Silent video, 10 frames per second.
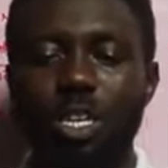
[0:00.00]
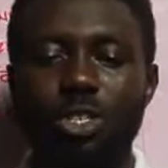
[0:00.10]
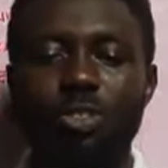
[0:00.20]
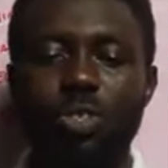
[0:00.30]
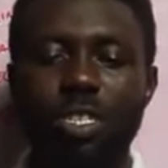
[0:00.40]

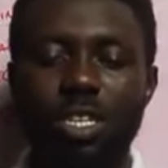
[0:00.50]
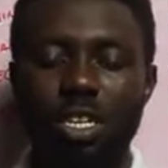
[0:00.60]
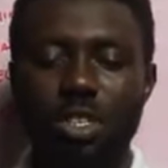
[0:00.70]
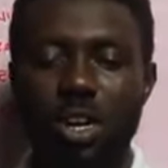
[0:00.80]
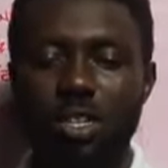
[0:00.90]

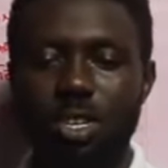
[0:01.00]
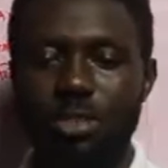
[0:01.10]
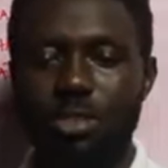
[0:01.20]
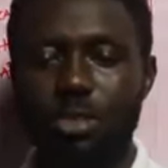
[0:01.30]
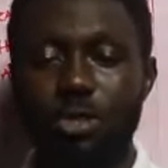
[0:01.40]
UDHR, that's
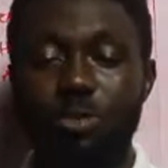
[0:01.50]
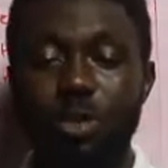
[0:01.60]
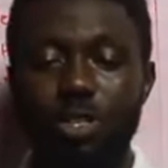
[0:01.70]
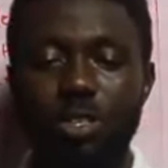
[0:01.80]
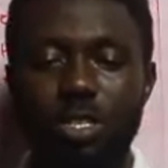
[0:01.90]
the
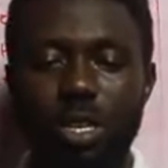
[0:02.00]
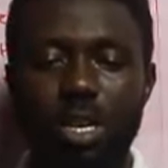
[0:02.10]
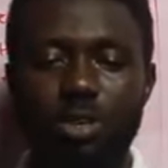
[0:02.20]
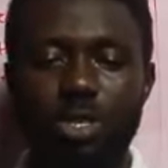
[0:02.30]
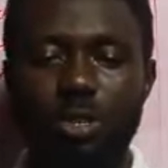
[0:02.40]
Universal
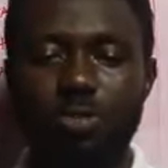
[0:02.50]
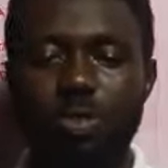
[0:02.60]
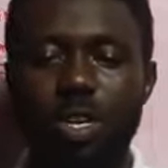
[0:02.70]
Declaration of